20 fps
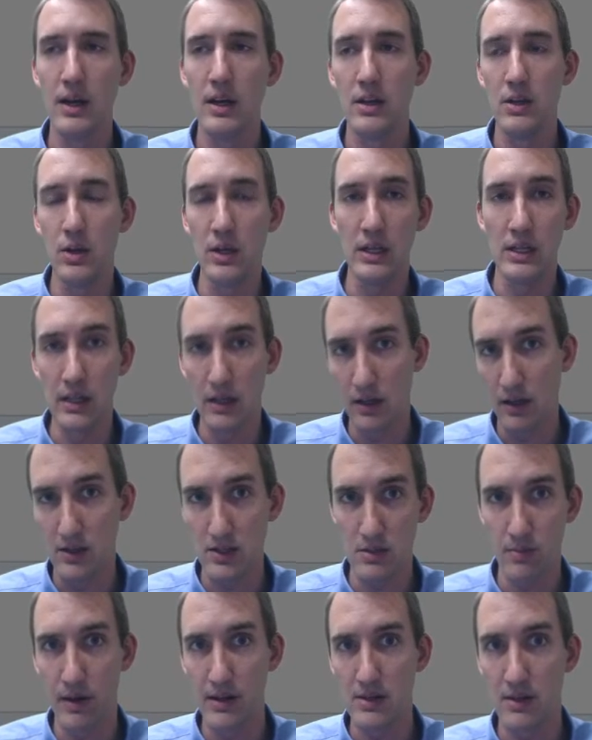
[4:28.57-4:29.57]
You can then
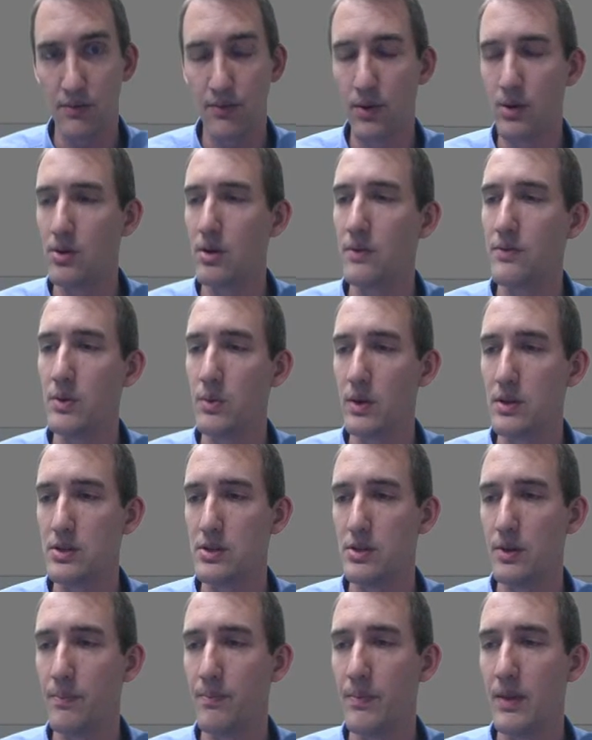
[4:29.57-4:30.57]
customize it further if you want to.